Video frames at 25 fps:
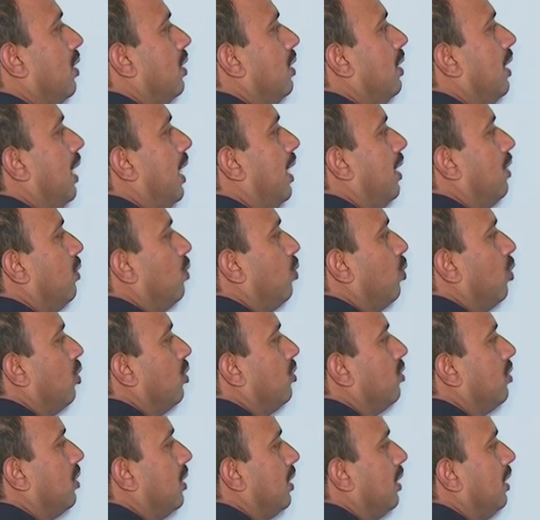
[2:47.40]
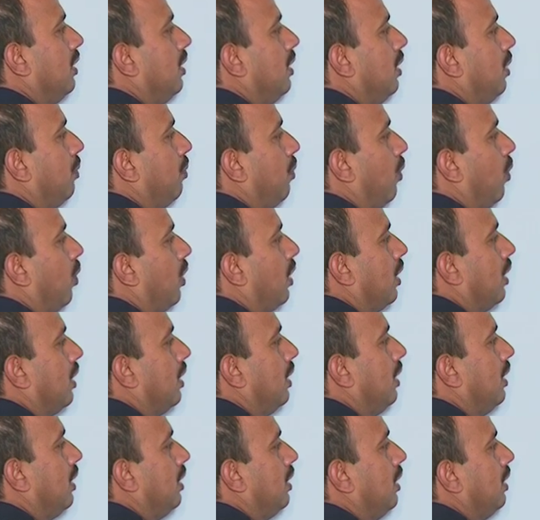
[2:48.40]
That was d upon
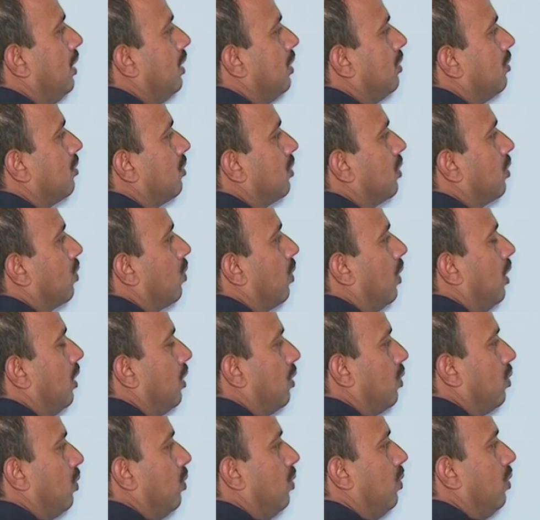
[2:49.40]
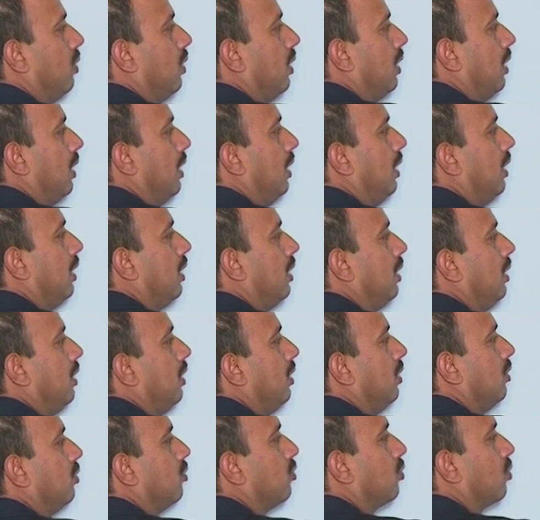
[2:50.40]
dt is equal to
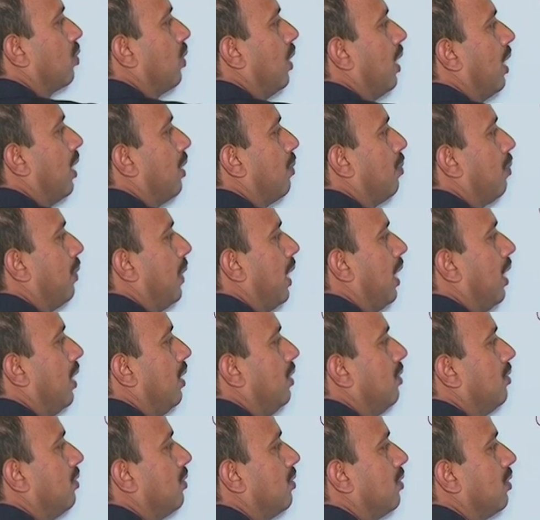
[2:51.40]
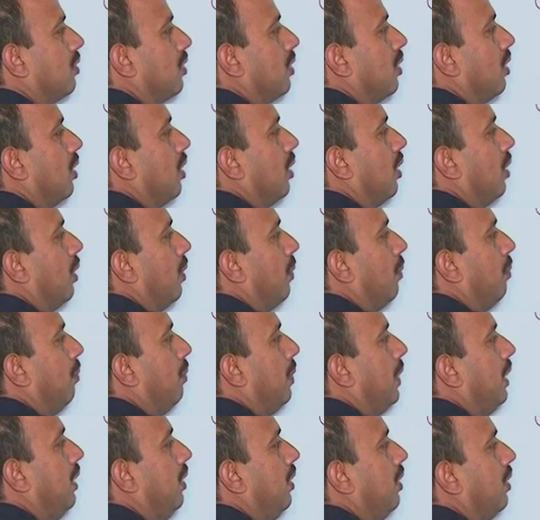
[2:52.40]
at square plus
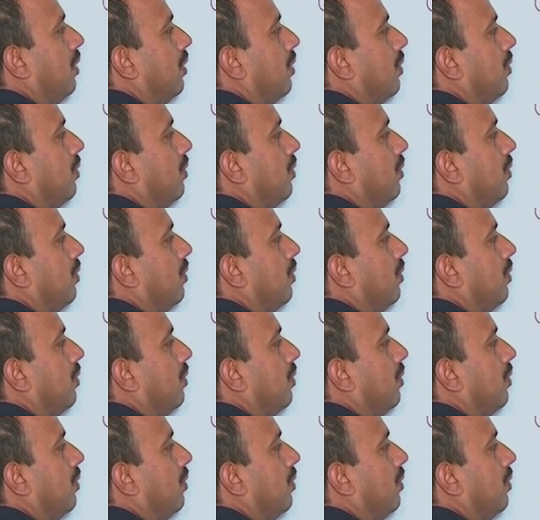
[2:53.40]
b